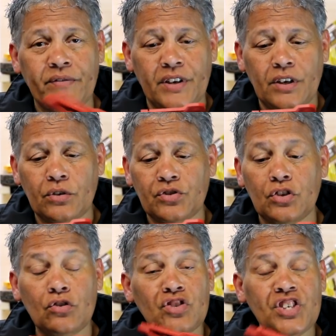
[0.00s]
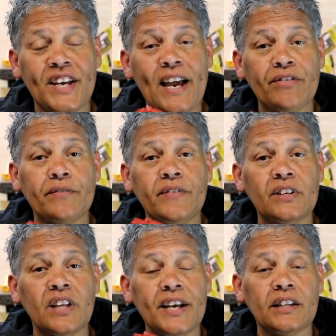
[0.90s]
video so you can check out the
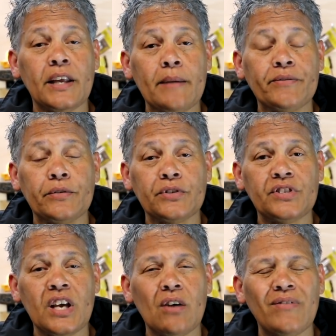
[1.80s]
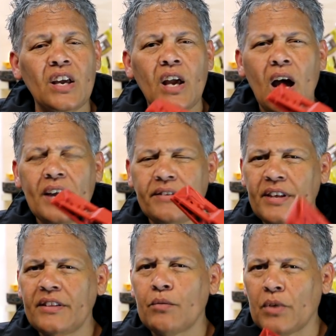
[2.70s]
V-line clamp for yourself. I
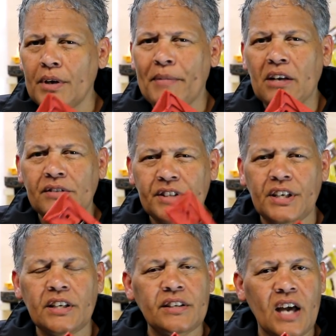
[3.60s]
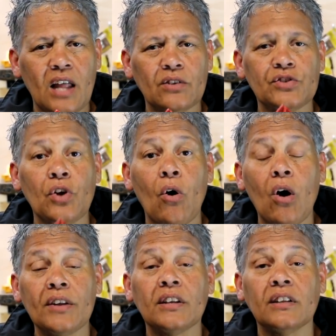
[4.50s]
think they run about $10
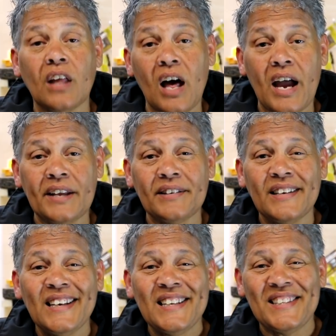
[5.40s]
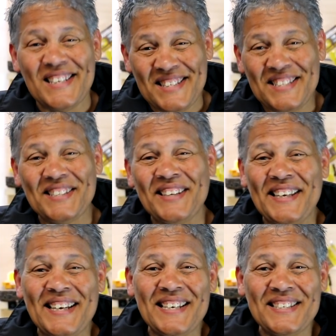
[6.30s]
online. This is
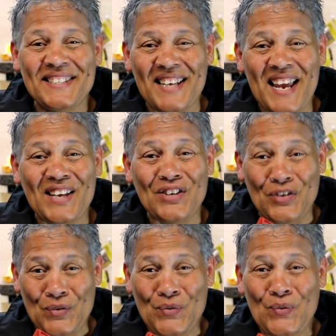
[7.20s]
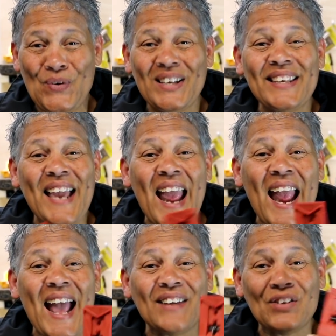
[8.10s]
Leah saying you
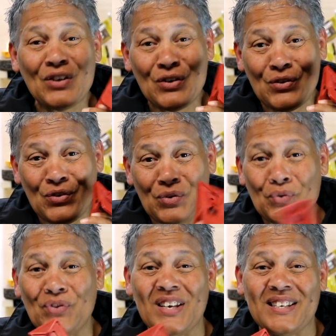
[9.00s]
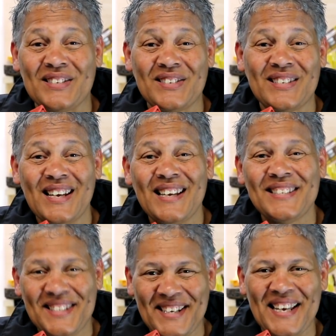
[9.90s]
can do this.
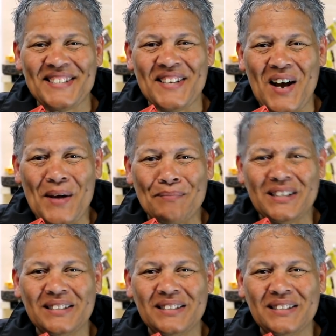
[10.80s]
See you next time.